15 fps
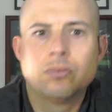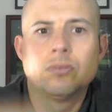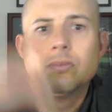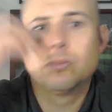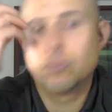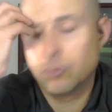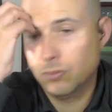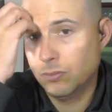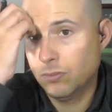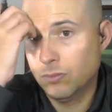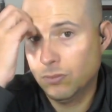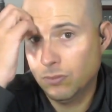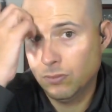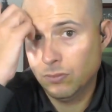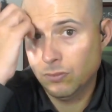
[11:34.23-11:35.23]

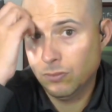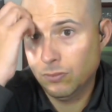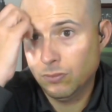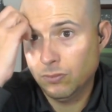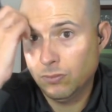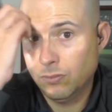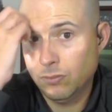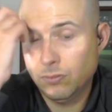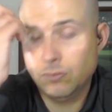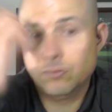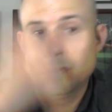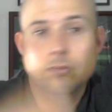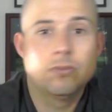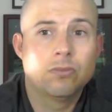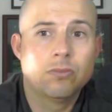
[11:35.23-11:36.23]

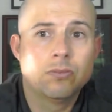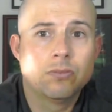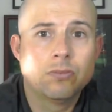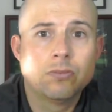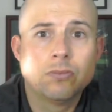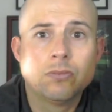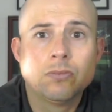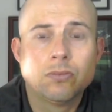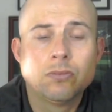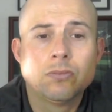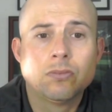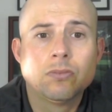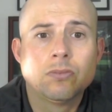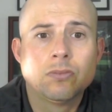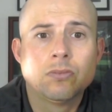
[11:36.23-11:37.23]

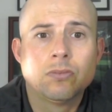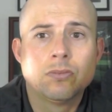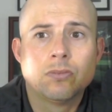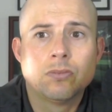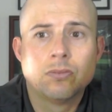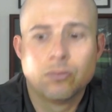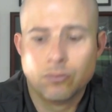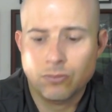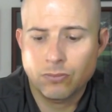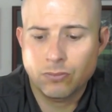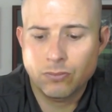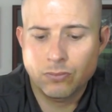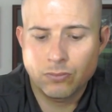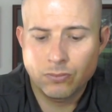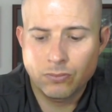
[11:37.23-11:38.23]

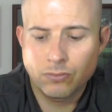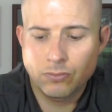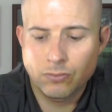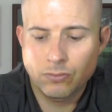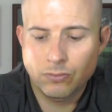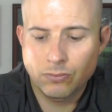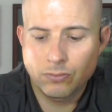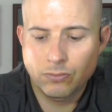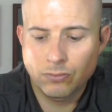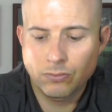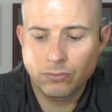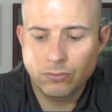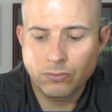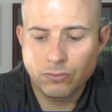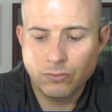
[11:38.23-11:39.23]

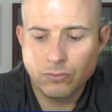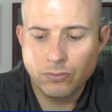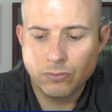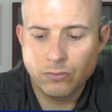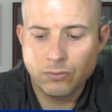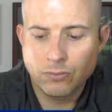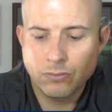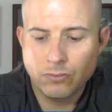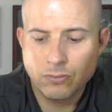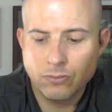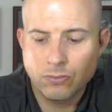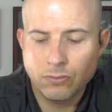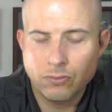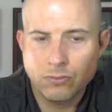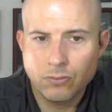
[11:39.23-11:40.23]

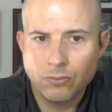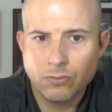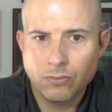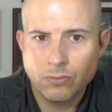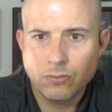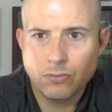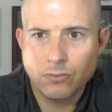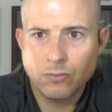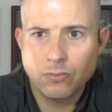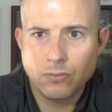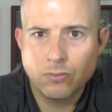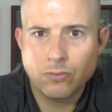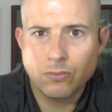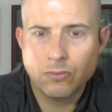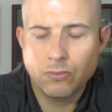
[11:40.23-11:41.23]

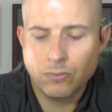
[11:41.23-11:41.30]
[no speech]